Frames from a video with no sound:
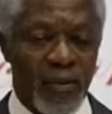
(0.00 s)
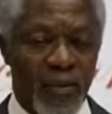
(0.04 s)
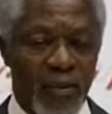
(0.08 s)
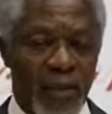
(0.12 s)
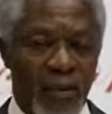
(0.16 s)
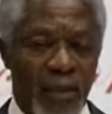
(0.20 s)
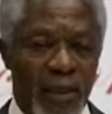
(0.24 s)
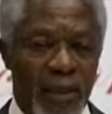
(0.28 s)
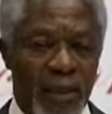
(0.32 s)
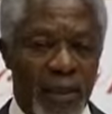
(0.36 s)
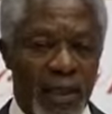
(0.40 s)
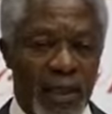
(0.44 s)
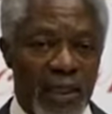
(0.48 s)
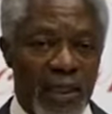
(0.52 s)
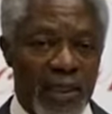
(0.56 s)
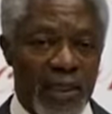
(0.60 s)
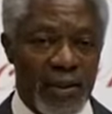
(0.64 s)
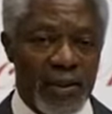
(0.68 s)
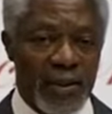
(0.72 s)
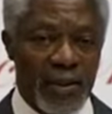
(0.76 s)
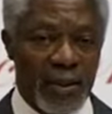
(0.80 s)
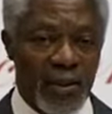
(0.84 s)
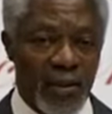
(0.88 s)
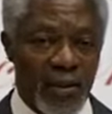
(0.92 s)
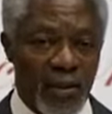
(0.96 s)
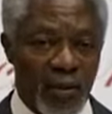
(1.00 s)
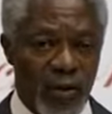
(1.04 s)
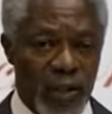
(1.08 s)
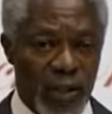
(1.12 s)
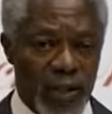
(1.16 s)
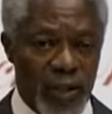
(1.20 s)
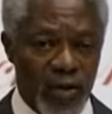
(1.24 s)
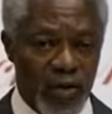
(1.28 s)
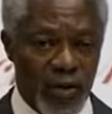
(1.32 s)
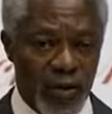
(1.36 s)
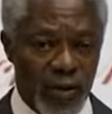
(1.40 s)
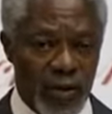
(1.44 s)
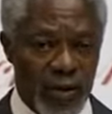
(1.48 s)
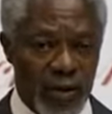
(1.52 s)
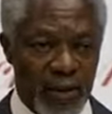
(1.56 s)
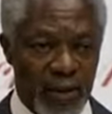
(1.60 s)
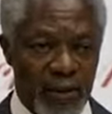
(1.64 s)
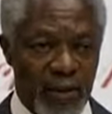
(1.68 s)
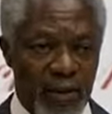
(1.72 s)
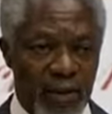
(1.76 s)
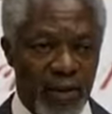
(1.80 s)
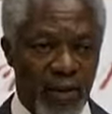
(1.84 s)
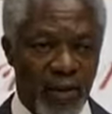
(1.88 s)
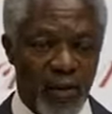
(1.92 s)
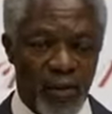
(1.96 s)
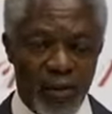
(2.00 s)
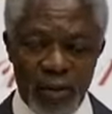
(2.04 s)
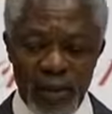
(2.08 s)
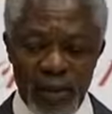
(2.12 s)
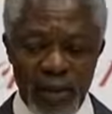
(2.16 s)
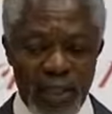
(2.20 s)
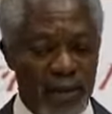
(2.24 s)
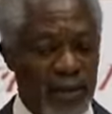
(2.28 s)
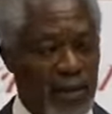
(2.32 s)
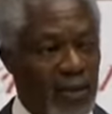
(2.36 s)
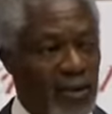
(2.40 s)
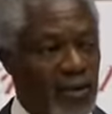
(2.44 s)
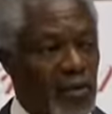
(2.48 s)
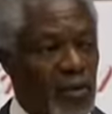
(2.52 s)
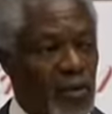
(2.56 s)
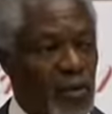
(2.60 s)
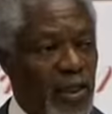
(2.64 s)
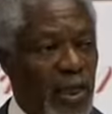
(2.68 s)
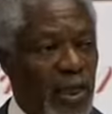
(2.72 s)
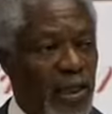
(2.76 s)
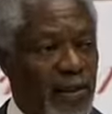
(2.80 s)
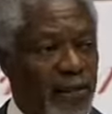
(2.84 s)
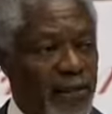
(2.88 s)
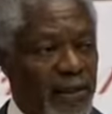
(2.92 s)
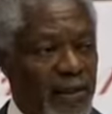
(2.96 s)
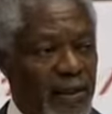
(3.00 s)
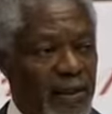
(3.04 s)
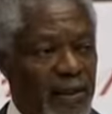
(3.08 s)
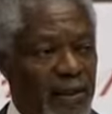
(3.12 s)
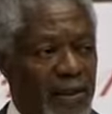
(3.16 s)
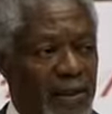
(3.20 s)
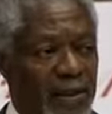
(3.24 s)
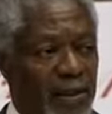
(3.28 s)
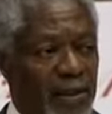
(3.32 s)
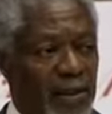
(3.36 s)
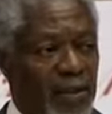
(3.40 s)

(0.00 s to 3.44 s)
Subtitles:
whether it's Indonesia, whether it's the tsunami,